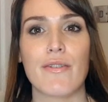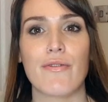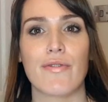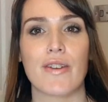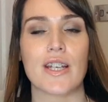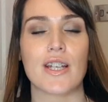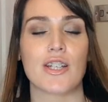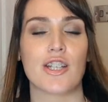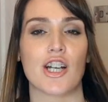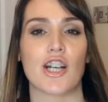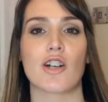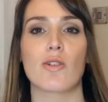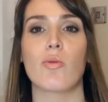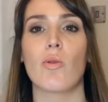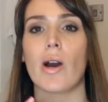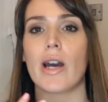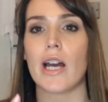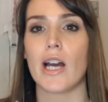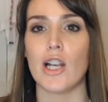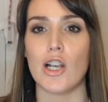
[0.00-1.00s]
feature
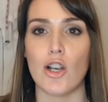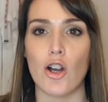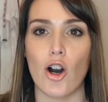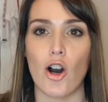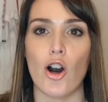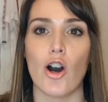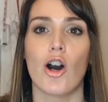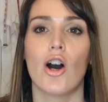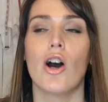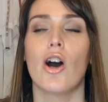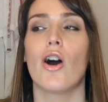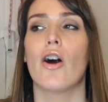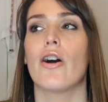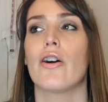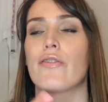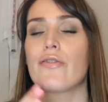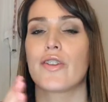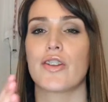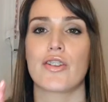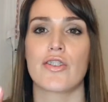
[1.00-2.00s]
quite a lot
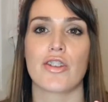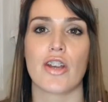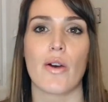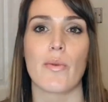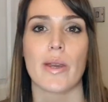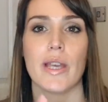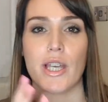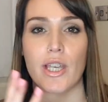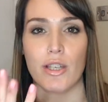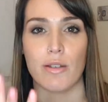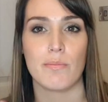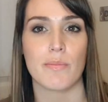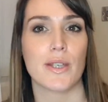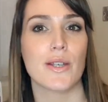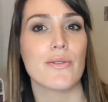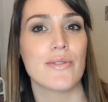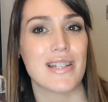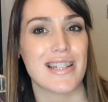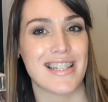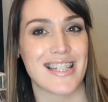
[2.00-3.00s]
of the sewing
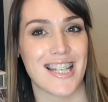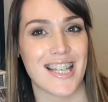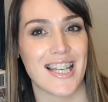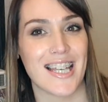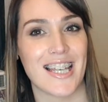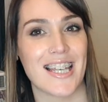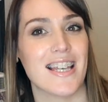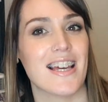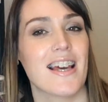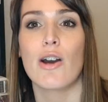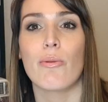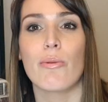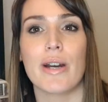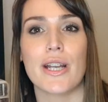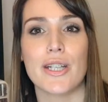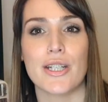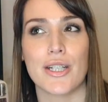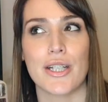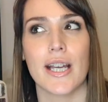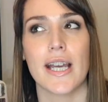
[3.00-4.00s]
community,
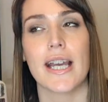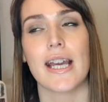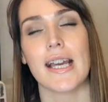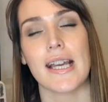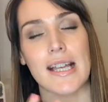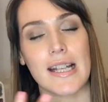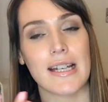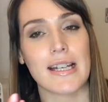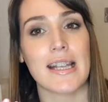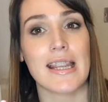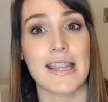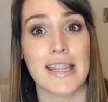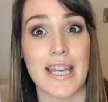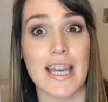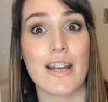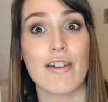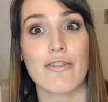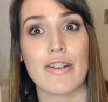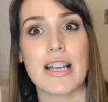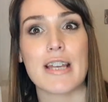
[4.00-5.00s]
which in
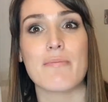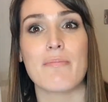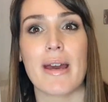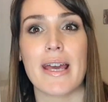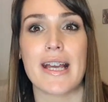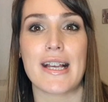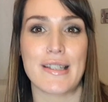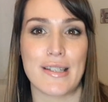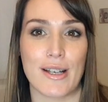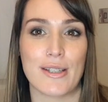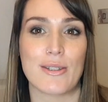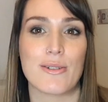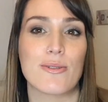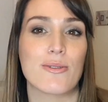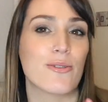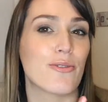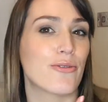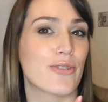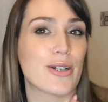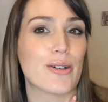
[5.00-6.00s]
theory makes us all
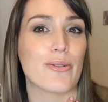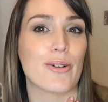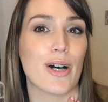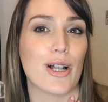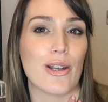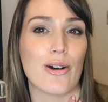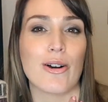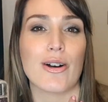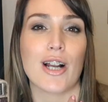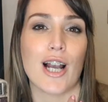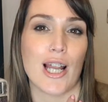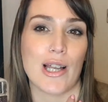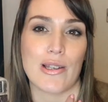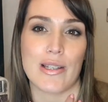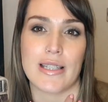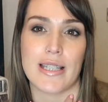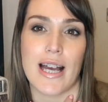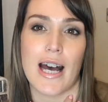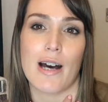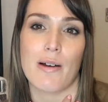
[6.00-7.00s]
feel a lot
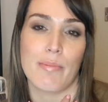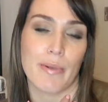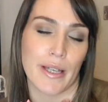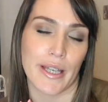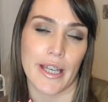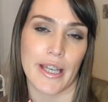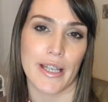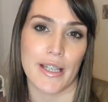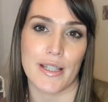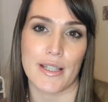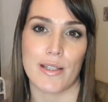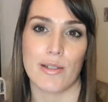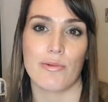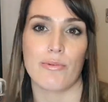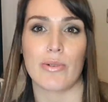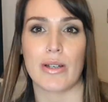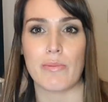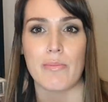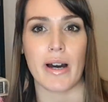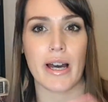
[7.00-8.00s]
closer, because
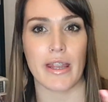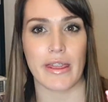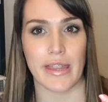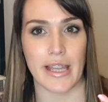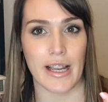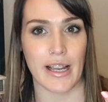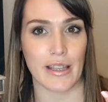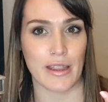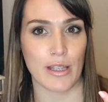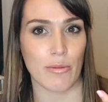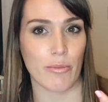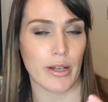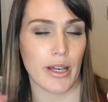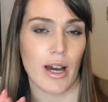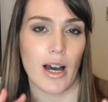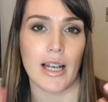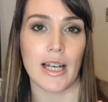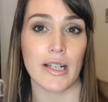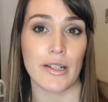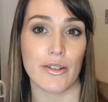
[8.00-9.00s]
we might think that we
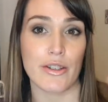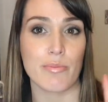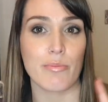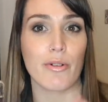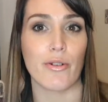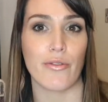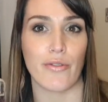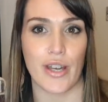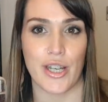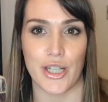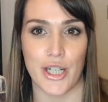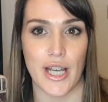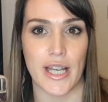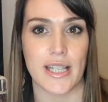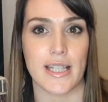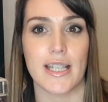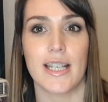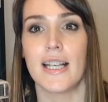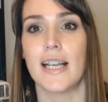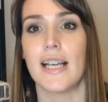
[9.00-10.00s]
are little small
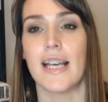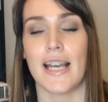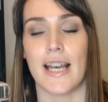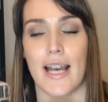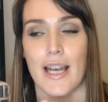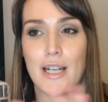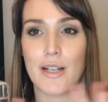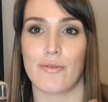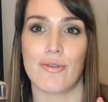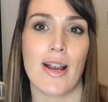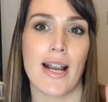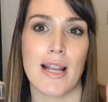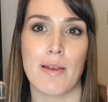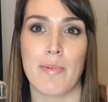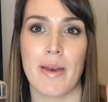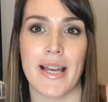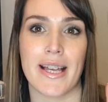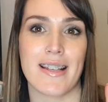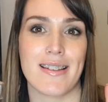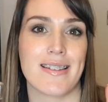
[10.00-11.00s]
fishes in a really
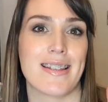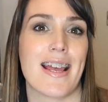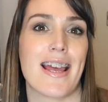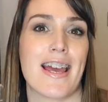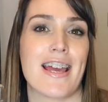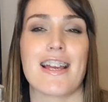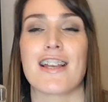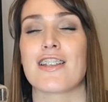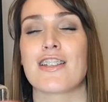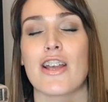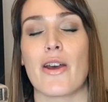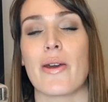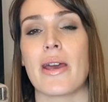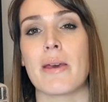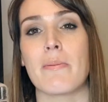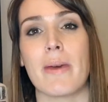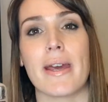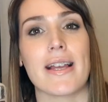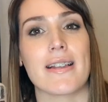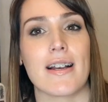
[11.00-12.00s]
big sea, so it
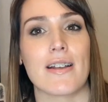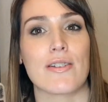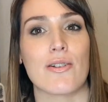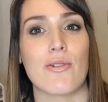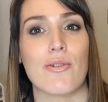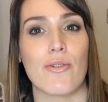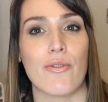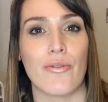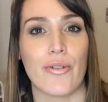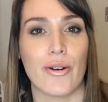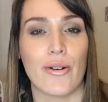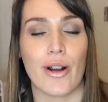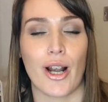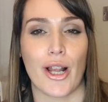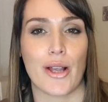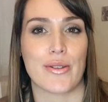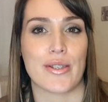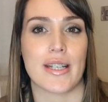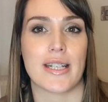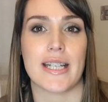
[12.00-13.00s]
makes us all feel
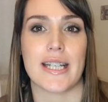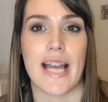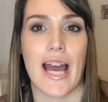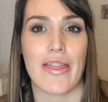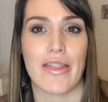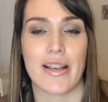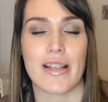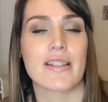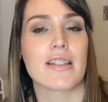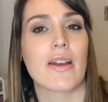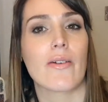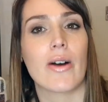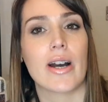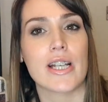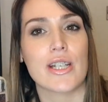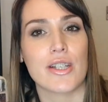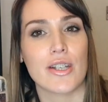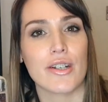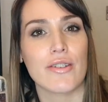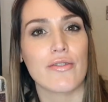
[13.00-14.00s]
closer together. So I
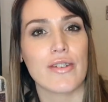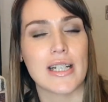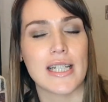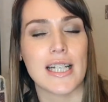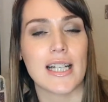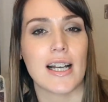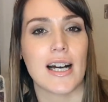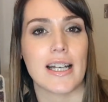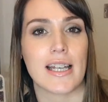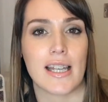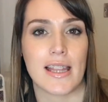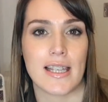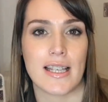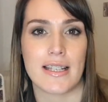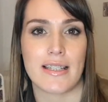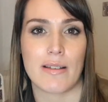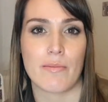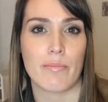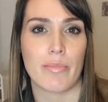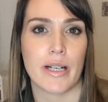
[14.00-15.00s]
do really like that
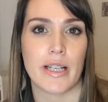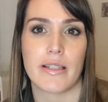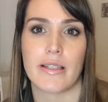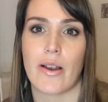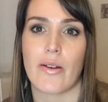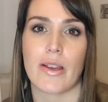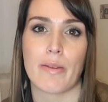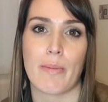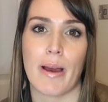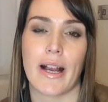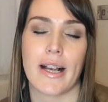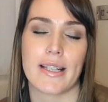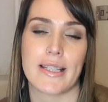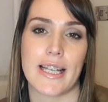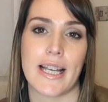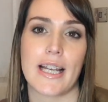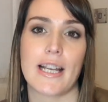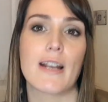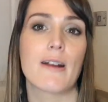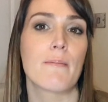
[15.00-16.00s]
Simply Sewing
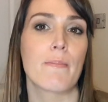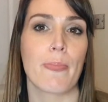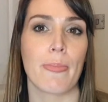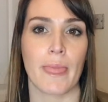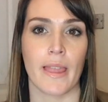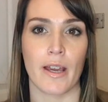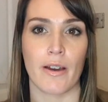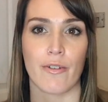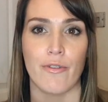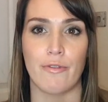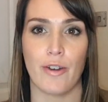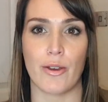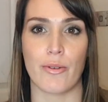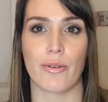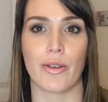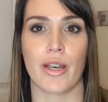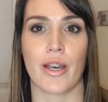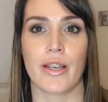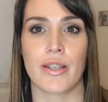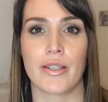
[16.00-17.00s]
Magazine
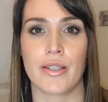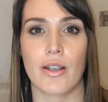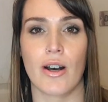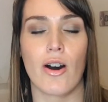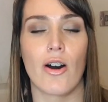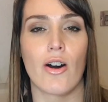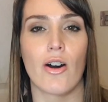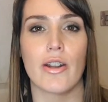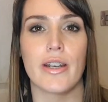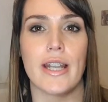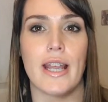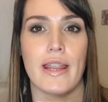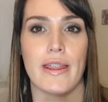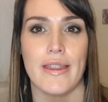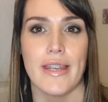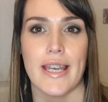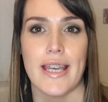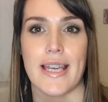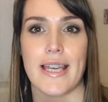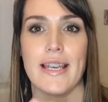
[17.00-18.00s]
focus on
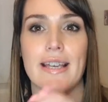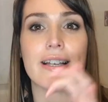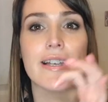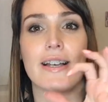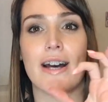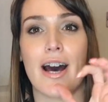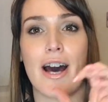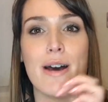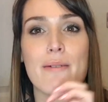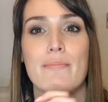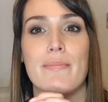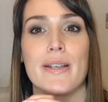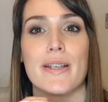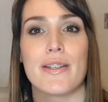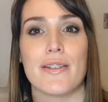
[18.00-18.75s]
the um,